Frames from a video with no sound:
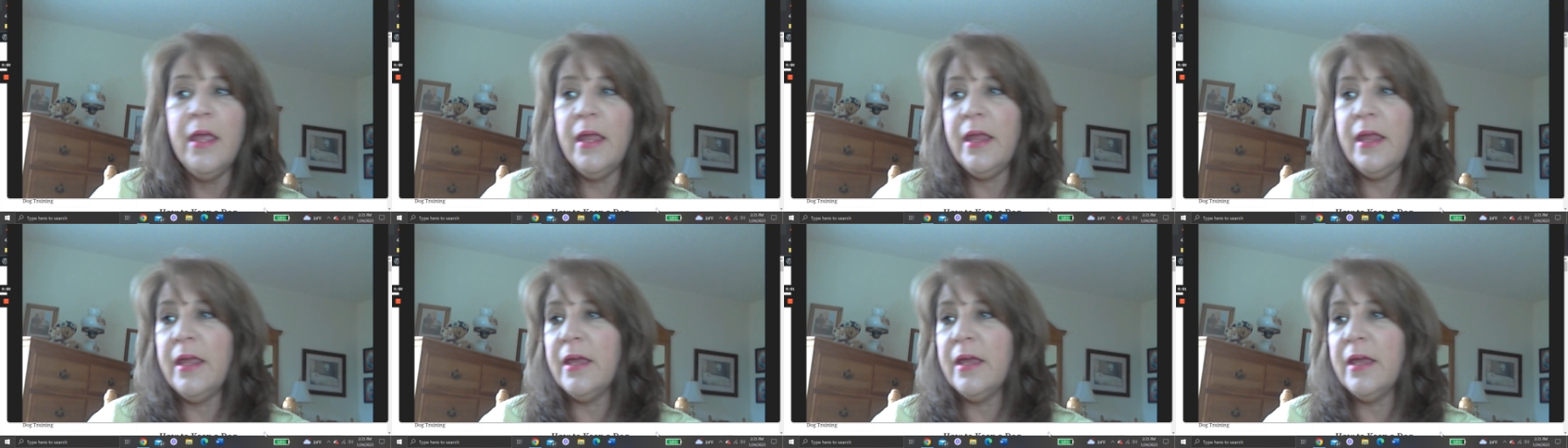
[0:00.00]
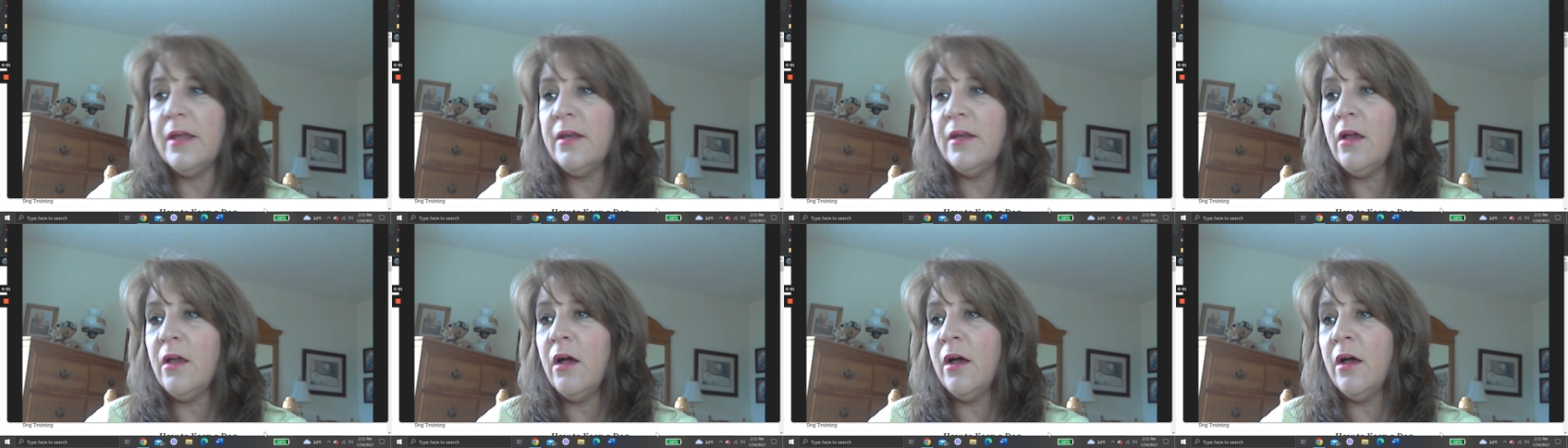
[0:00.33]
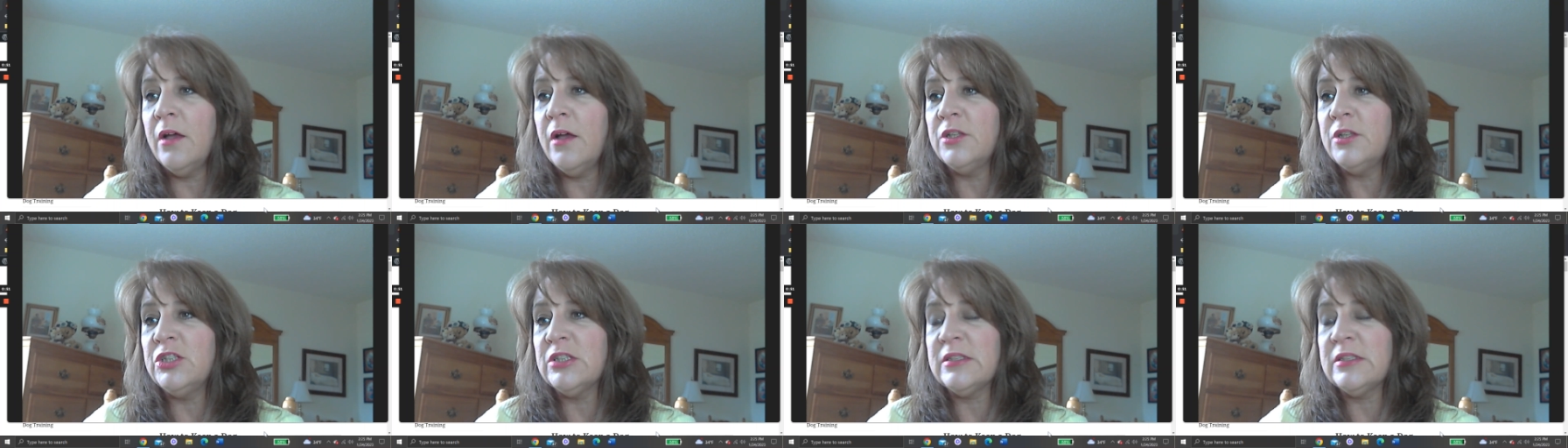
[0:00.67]
and
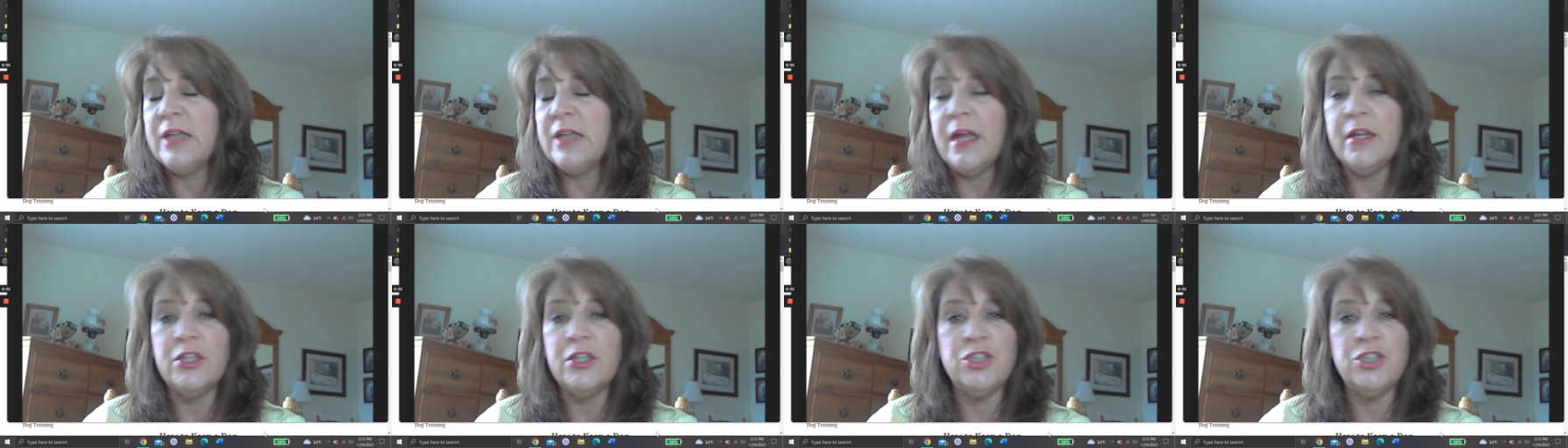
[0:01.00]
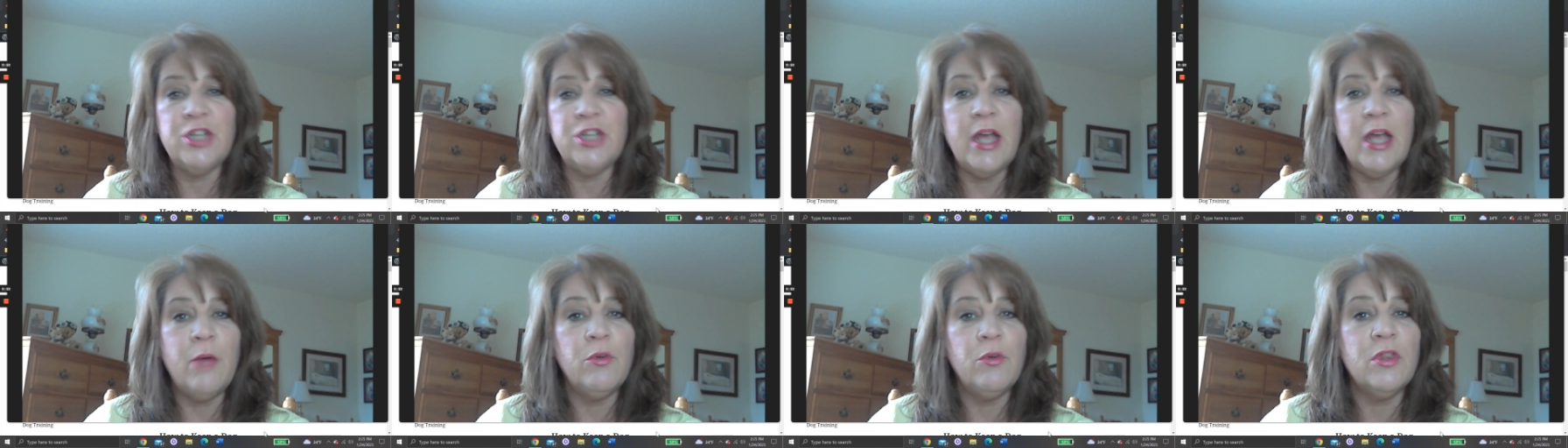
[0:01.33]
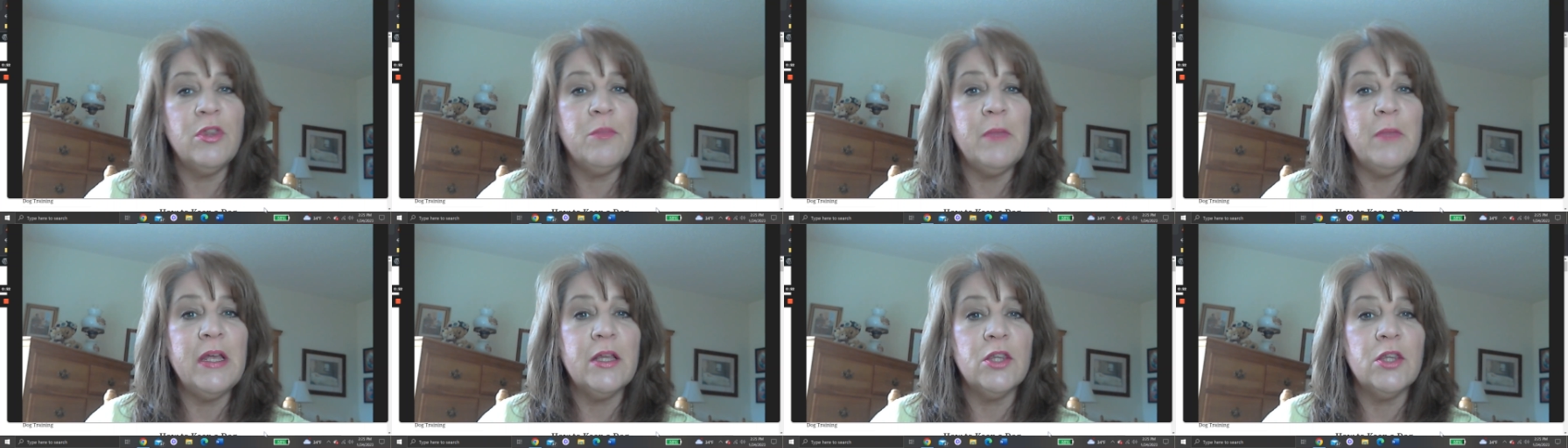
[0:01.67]
uh, just kind of chat
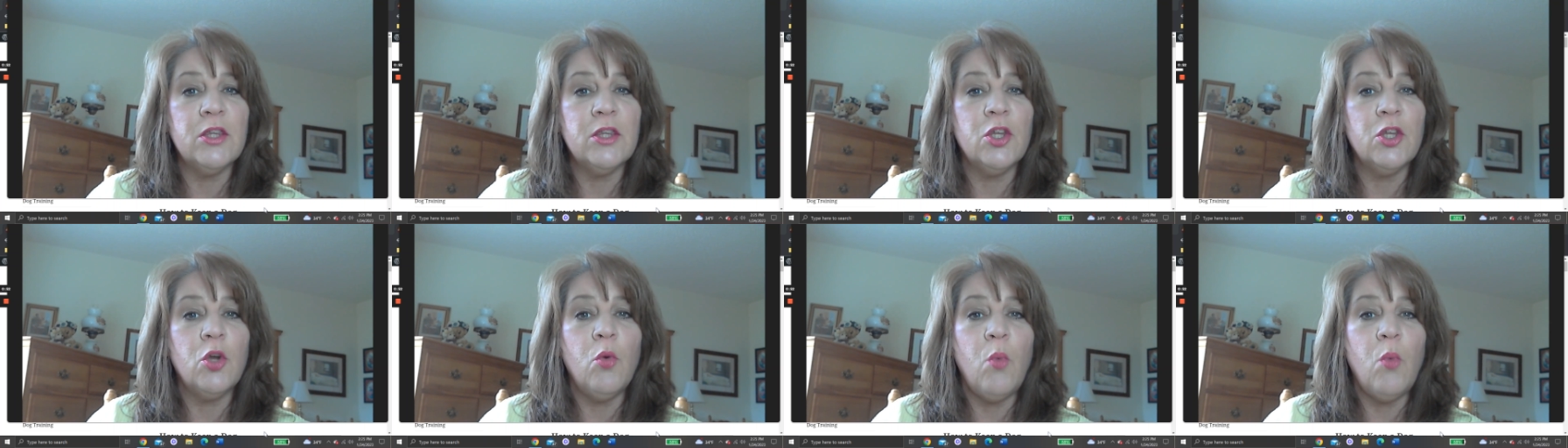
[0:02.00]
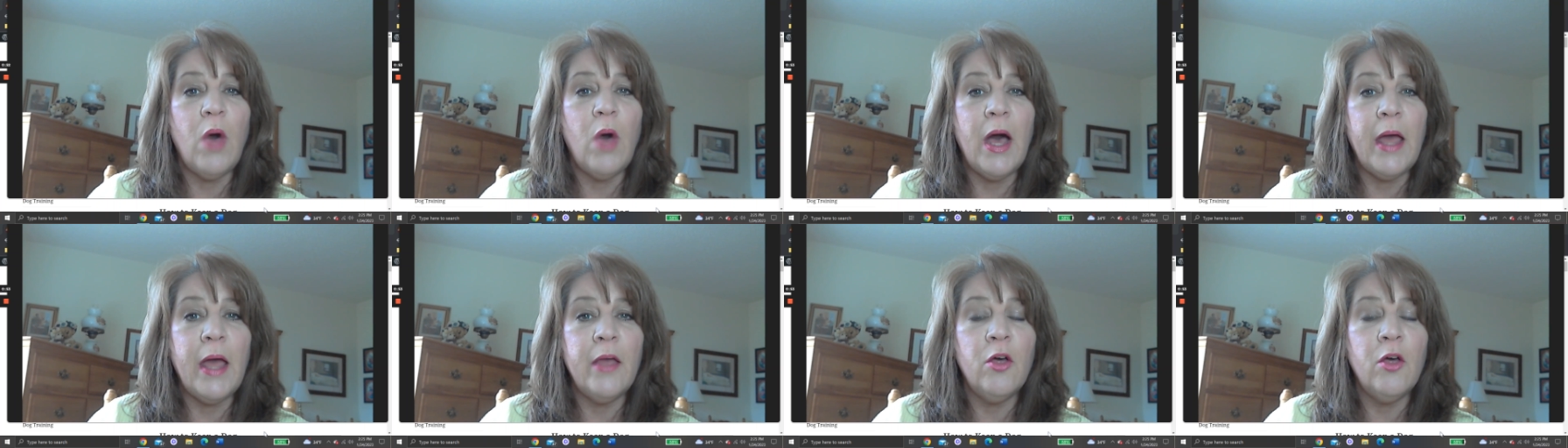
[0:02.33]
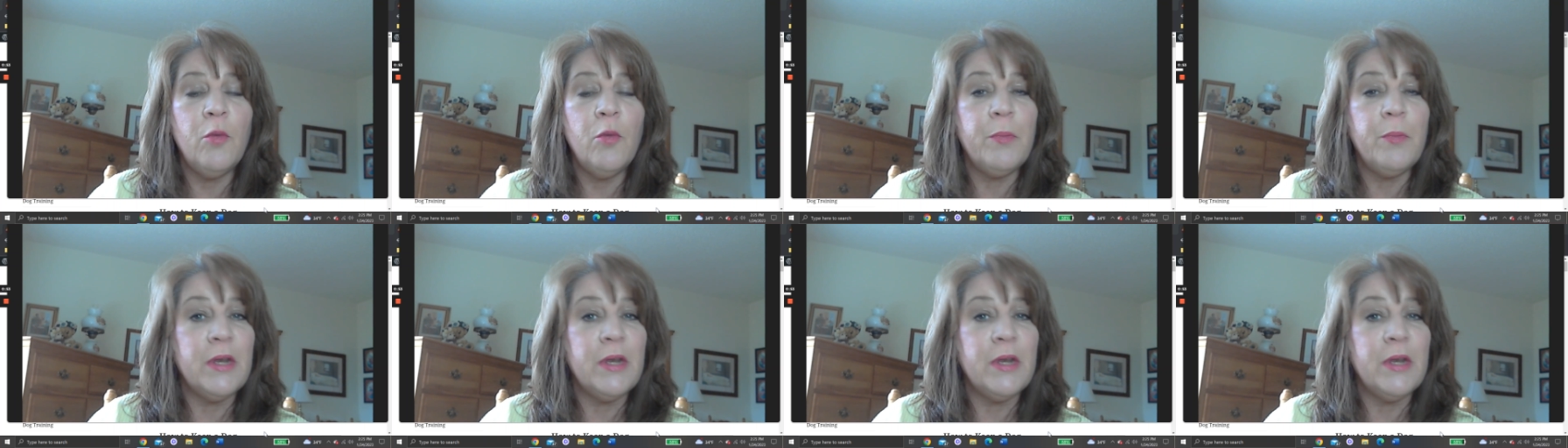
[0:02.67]
with me a little while.